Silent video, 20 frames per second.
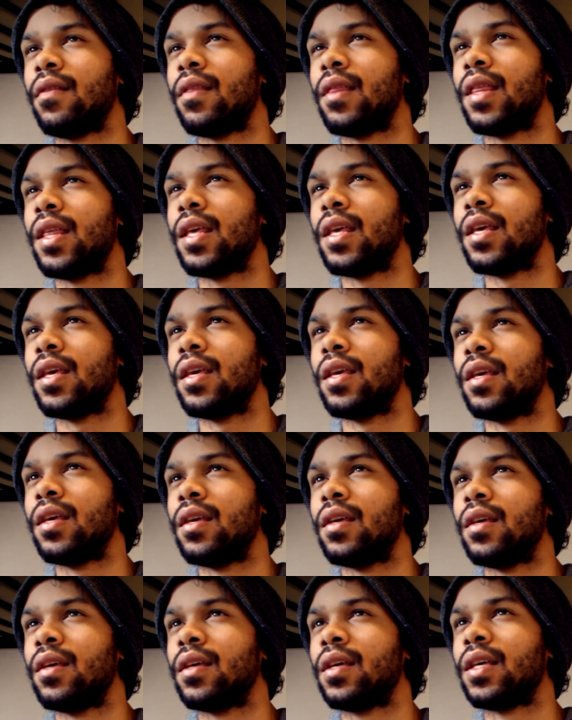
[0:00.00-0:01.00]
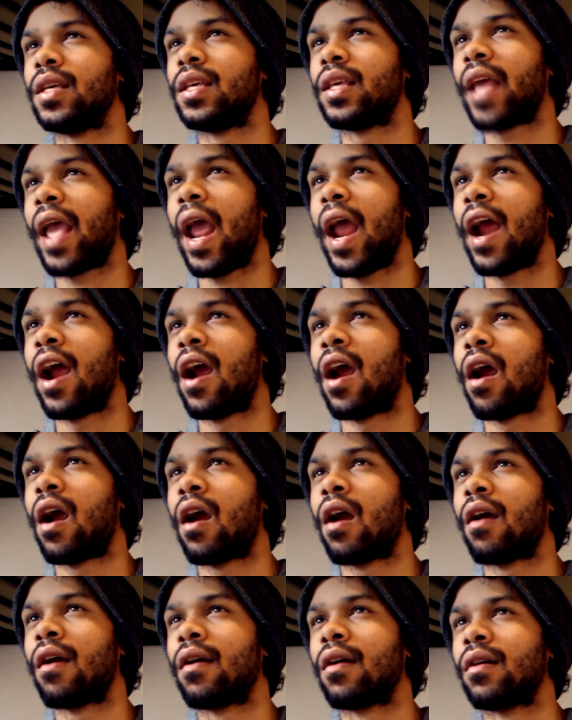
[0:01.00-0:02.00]
the
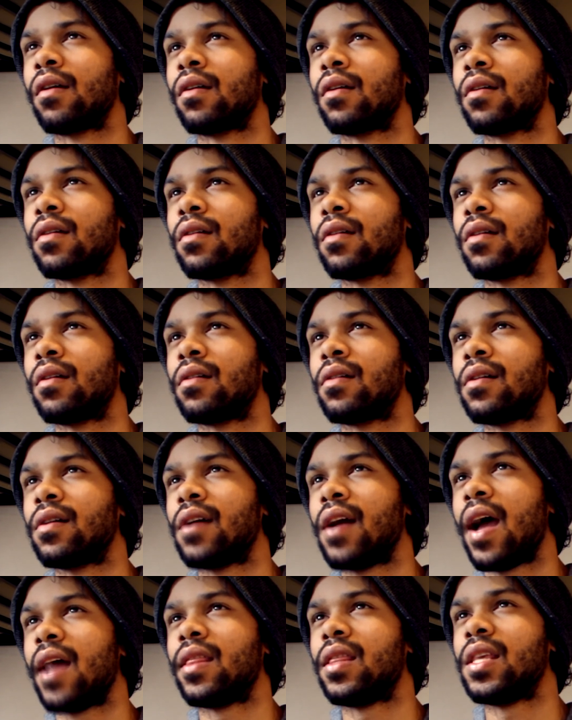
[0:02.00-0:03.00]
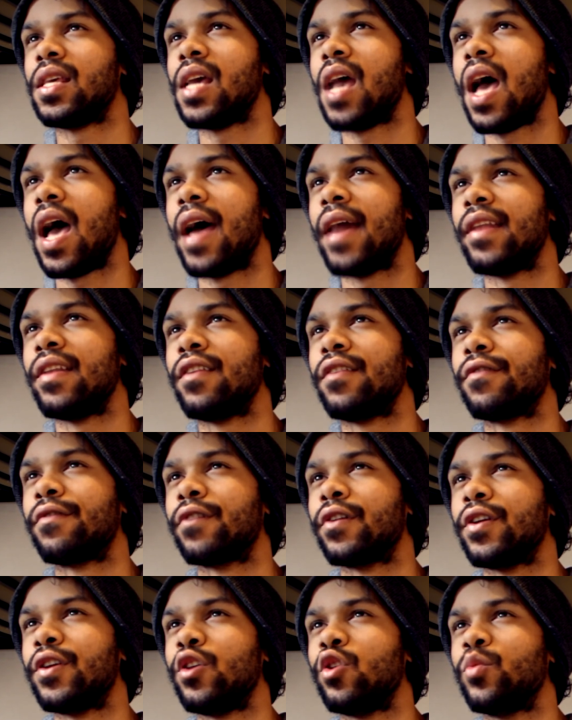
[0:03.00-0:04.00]
care at the end
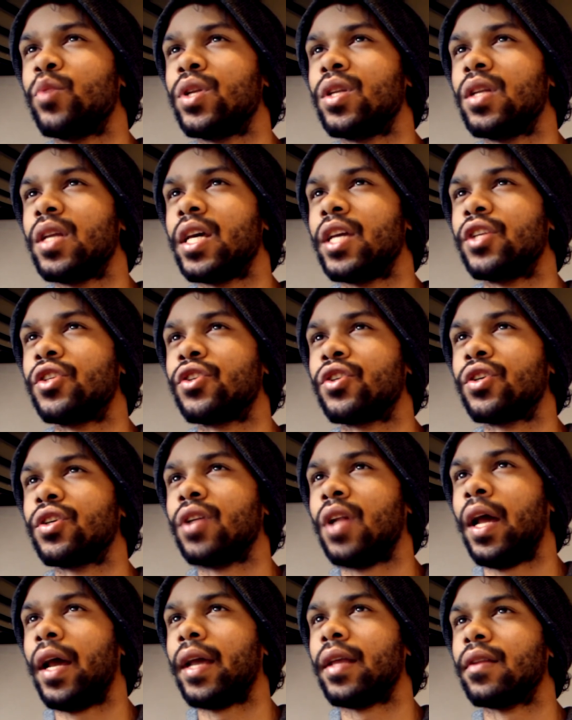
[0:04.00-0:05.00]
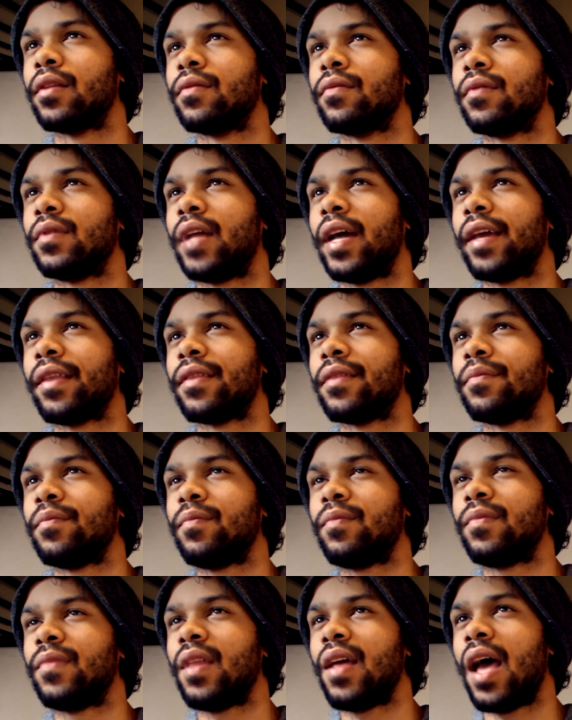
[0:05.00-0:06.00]
for human nature. Like the
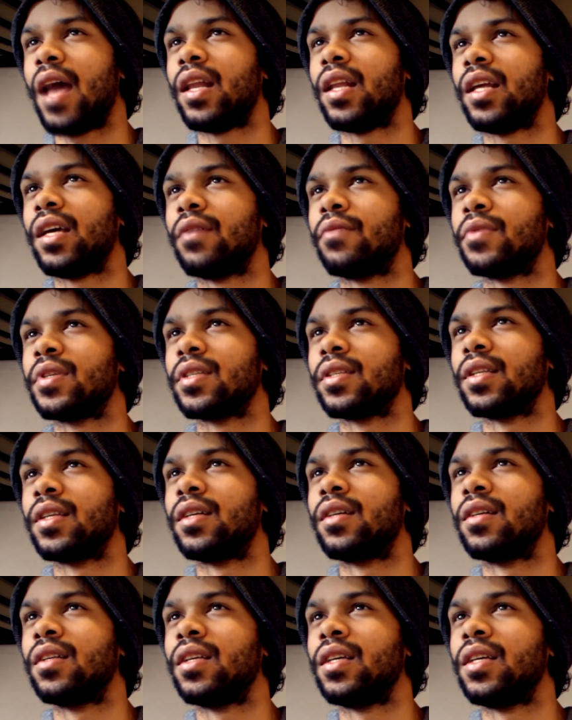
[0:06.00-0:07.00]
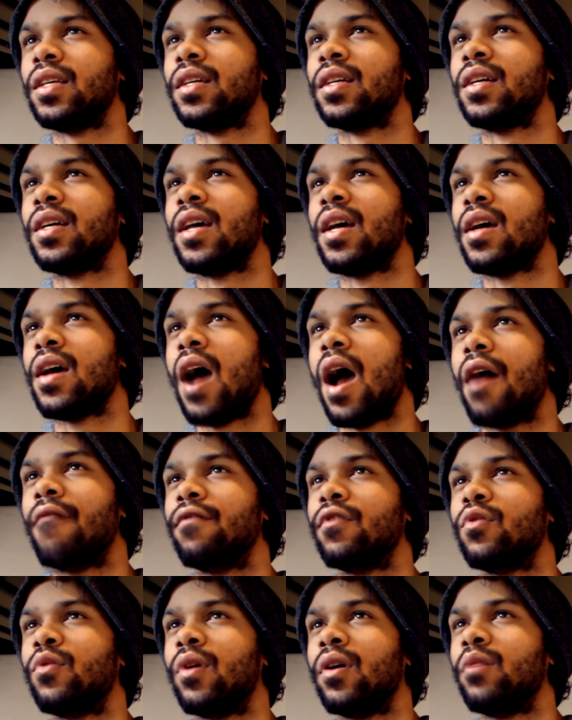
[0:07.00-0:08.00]
ending was literally
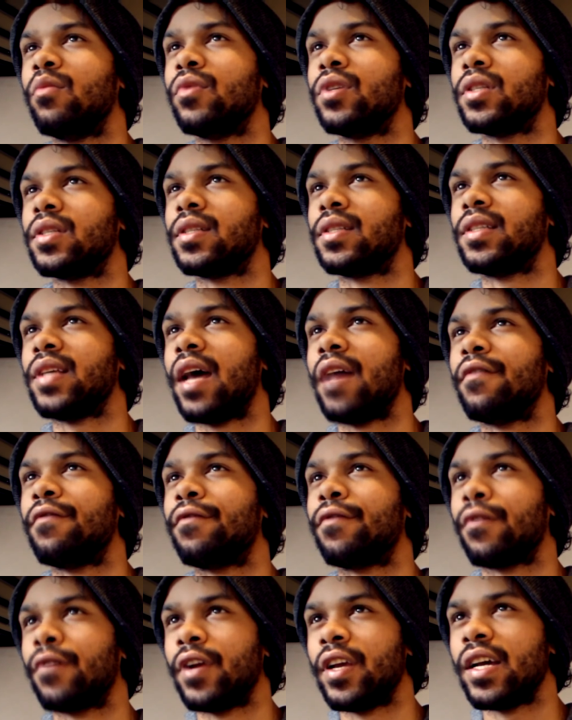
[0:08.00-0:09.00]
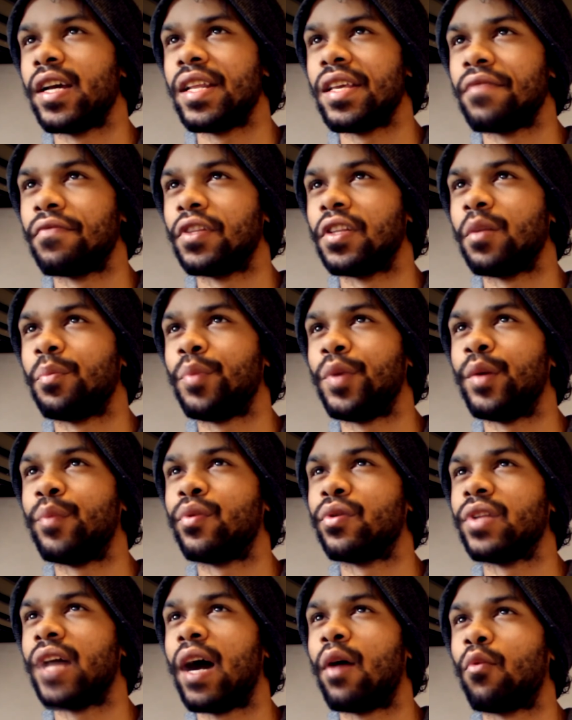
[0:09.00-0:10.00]
everyone was set free, and even the
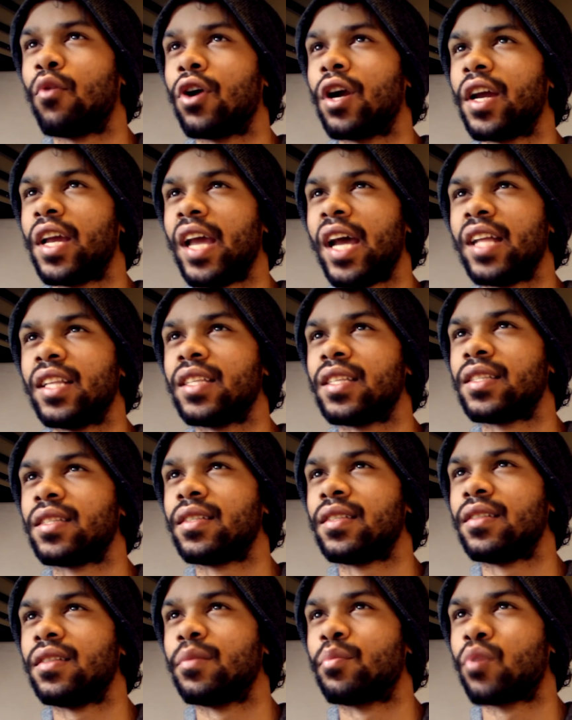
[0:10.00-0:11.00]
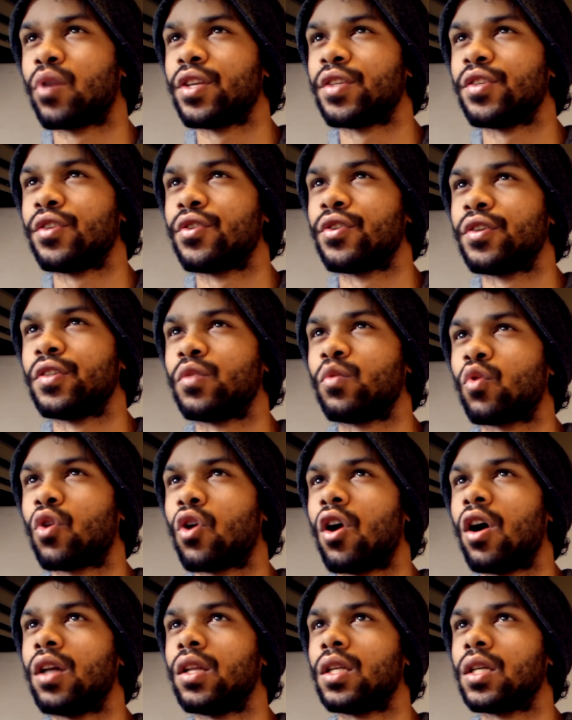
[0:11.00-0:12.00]
people that were against the prisoners were
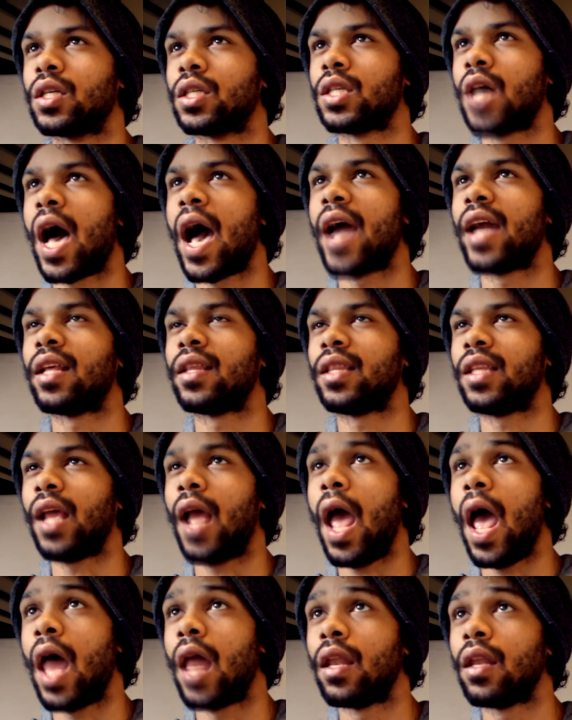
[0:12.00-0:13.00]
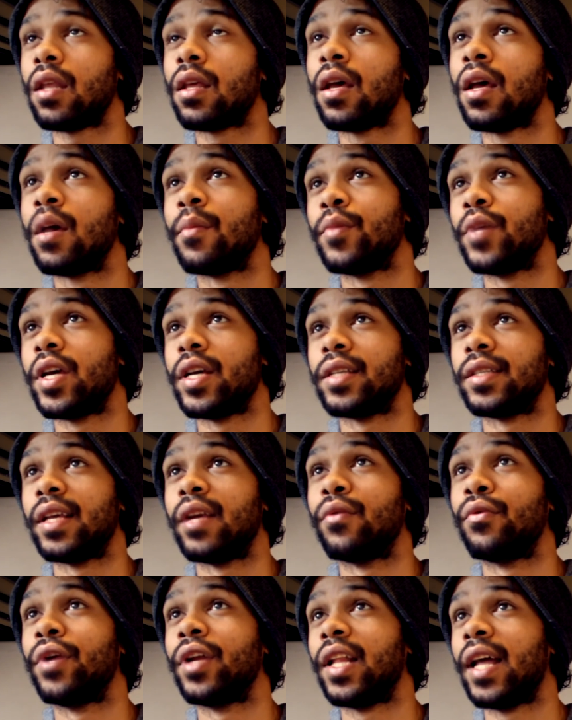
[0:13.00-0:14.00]
on their side at the end, because they
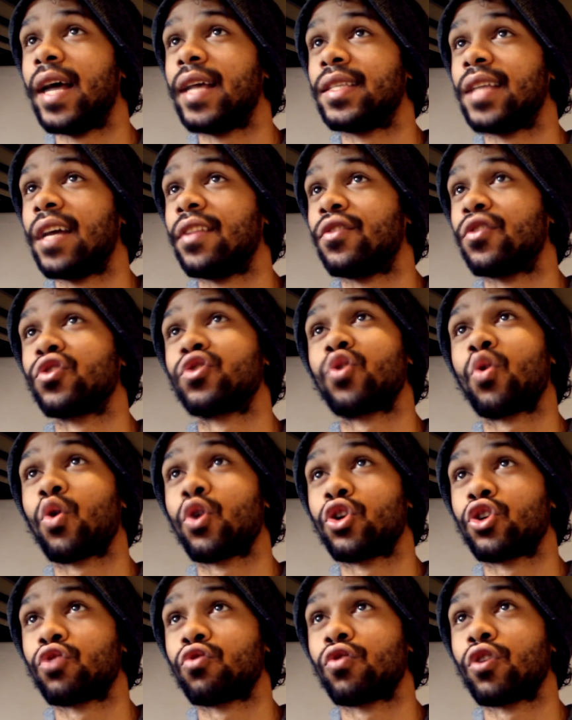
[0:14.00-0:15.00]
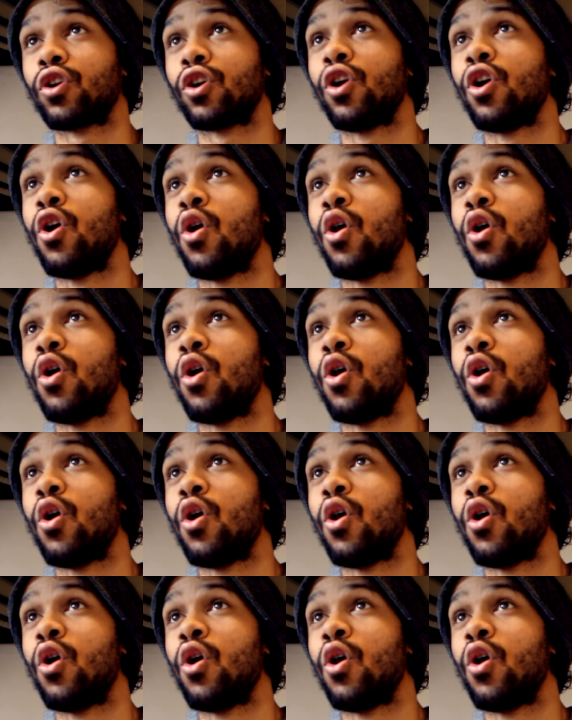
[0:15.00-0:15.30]
realized that their torturer